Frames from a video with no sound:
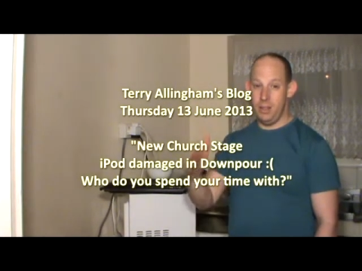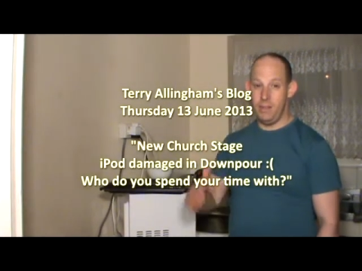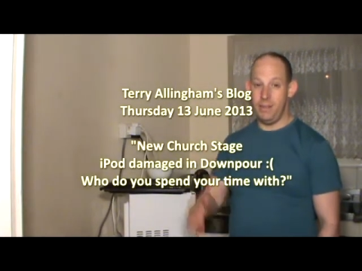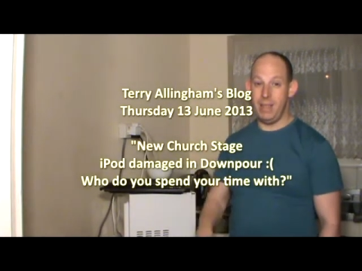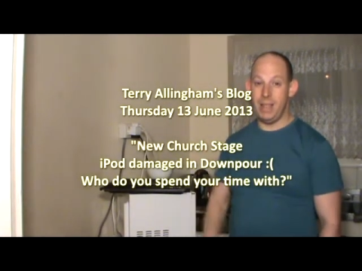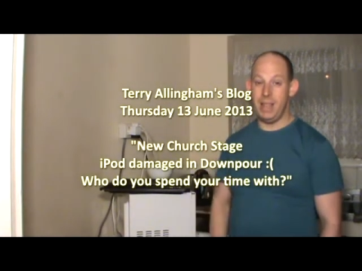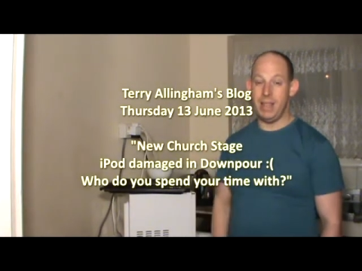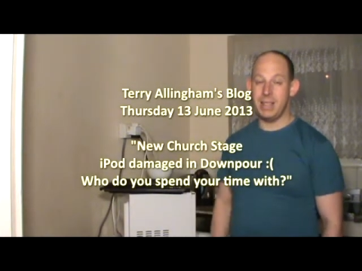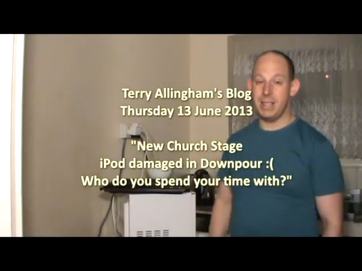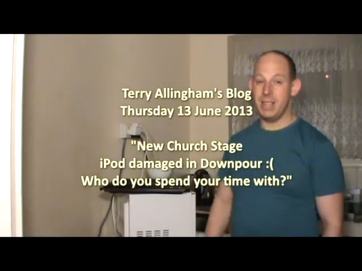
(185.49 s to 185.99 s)

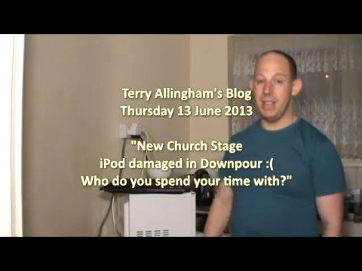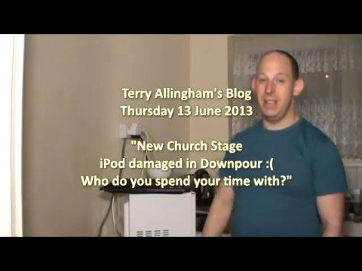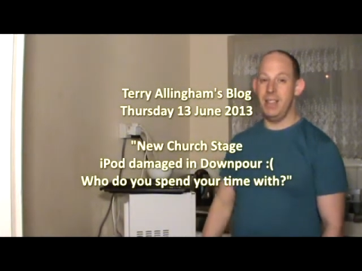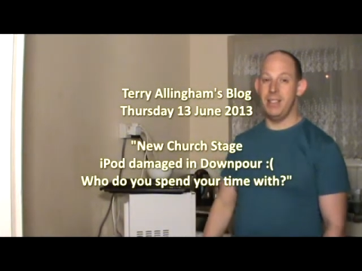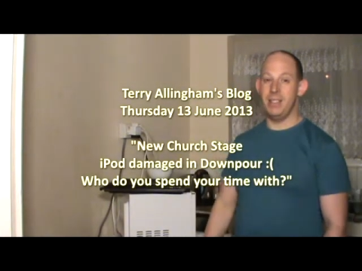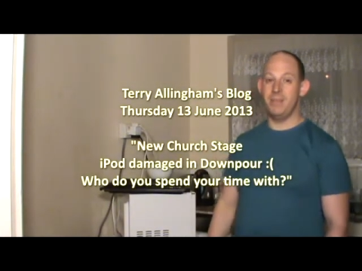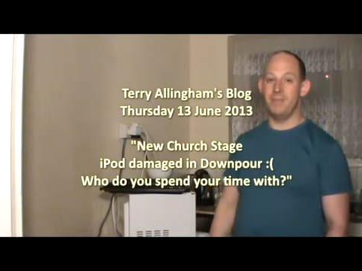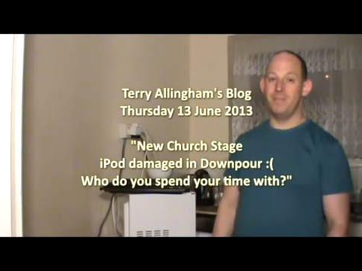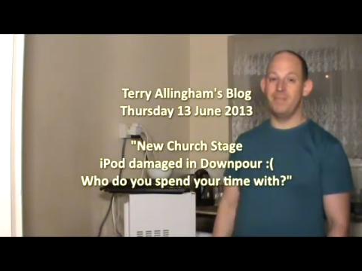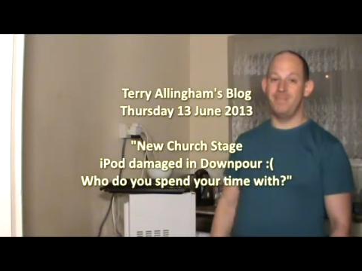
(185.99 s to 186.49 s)
That's
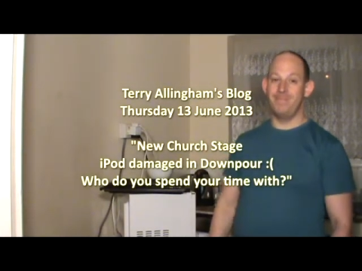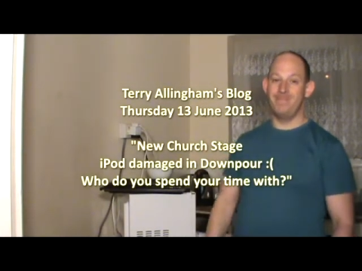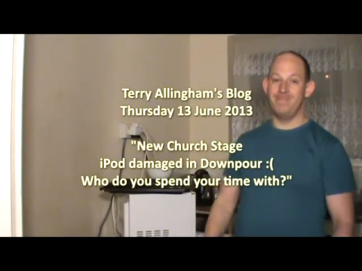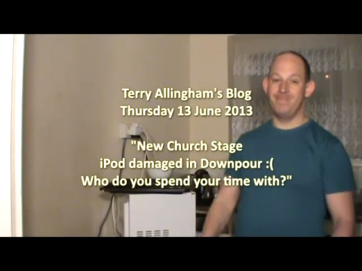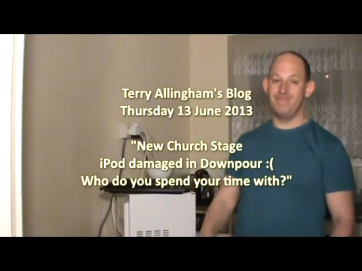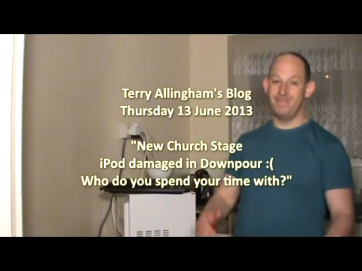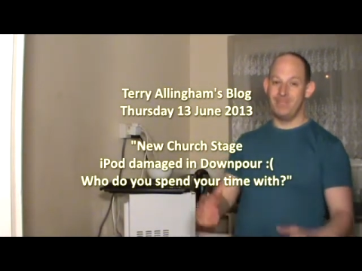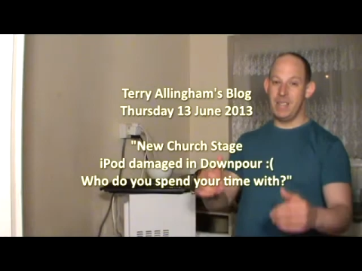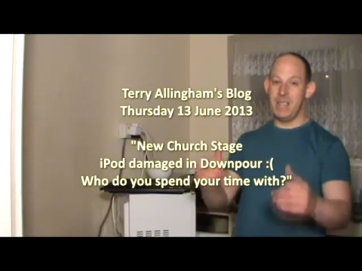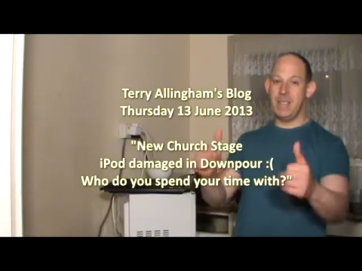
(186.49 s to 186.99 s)
it.
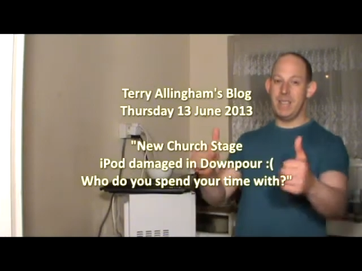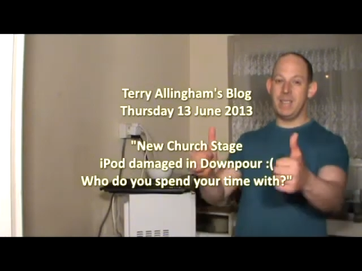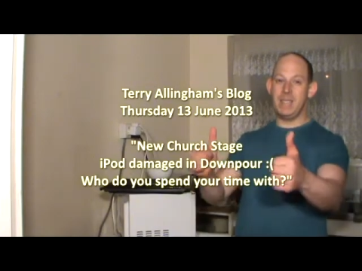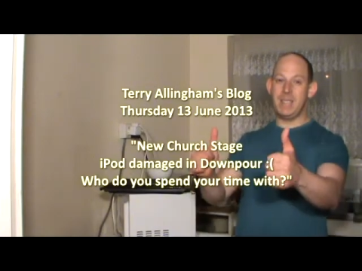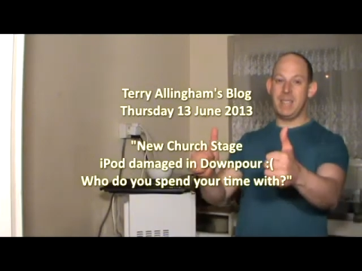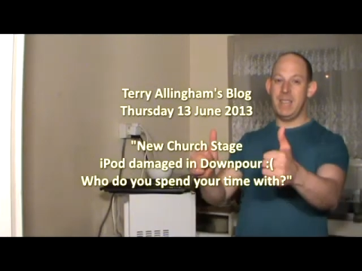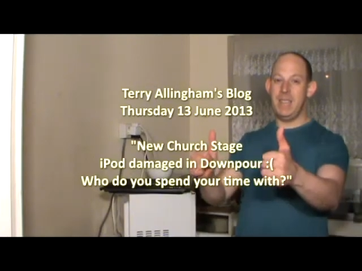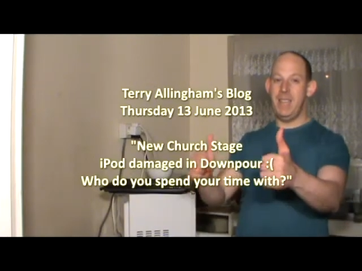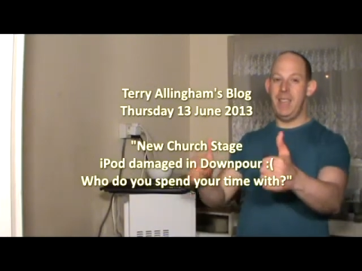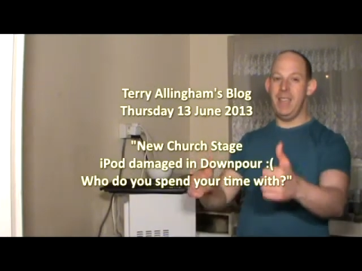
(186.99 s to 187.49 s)

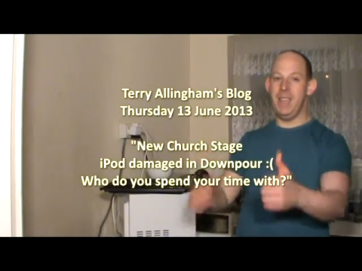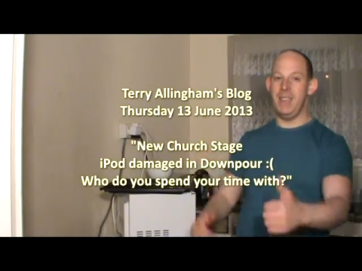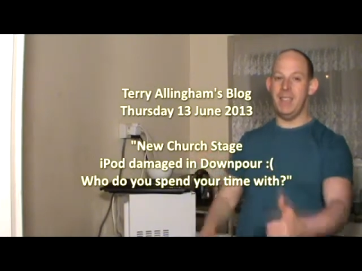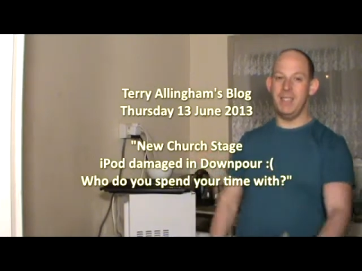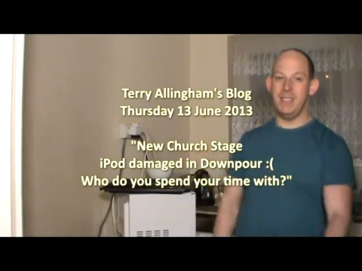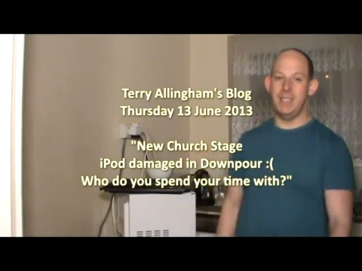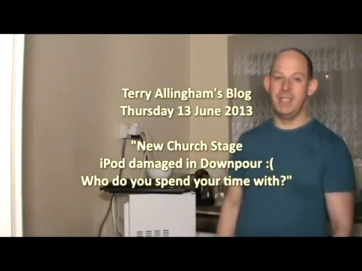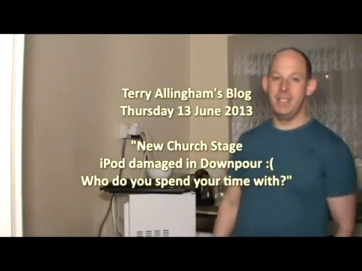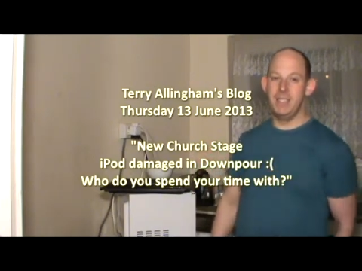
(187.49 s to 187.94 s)
See ya.